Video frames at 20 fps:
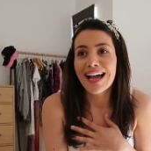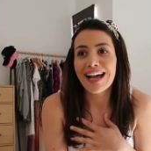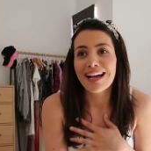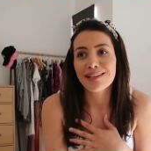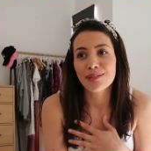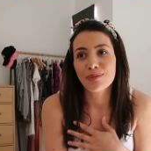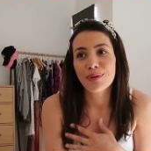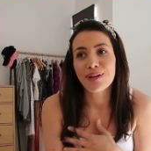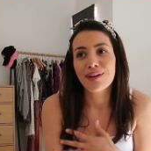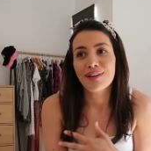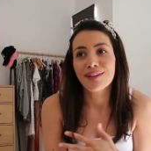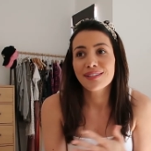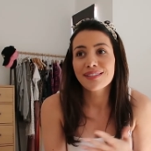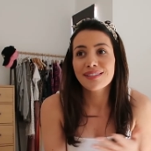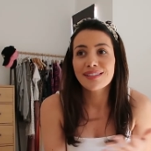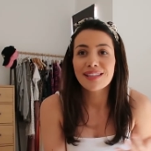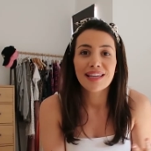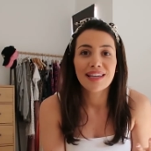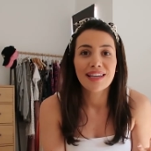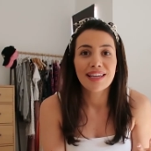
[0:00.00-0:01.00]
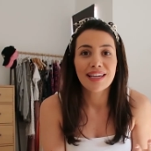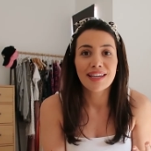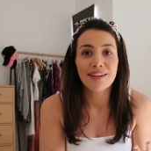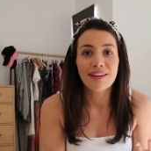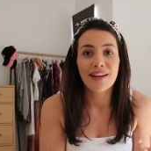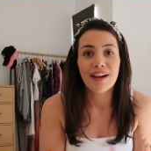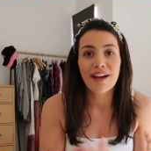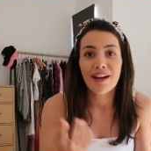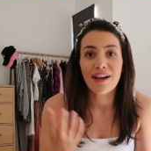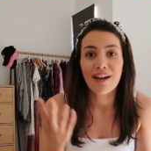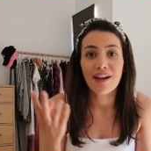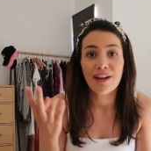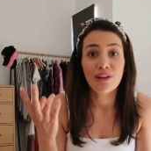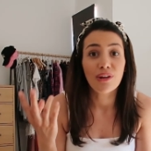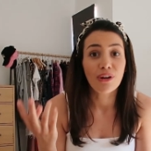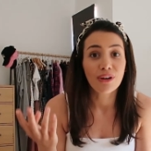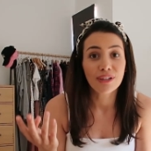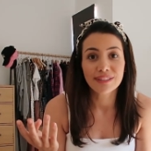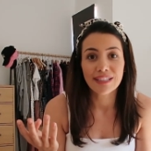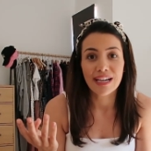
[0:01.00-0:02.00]
as we are still in
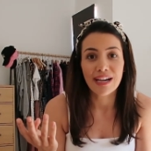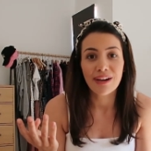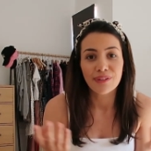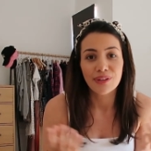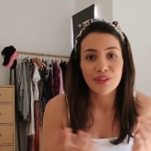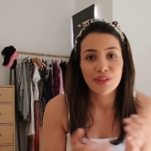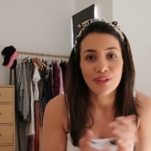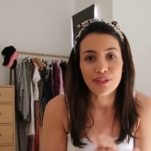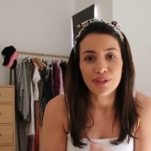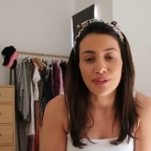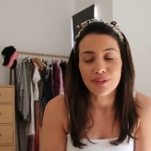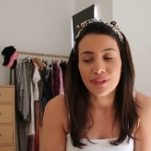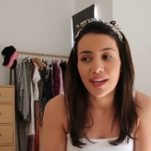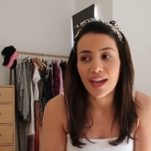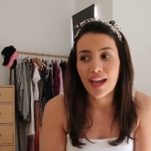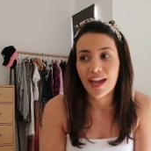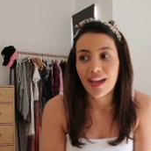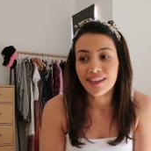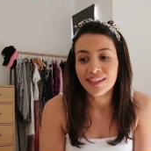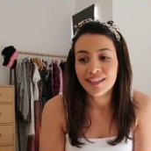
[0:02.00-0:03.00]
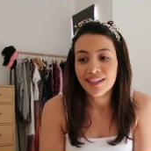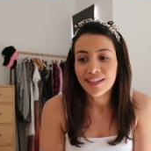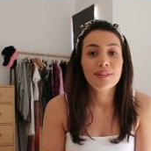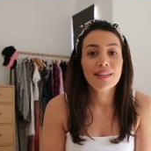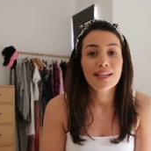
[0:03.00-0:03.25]
lockdown in the UK.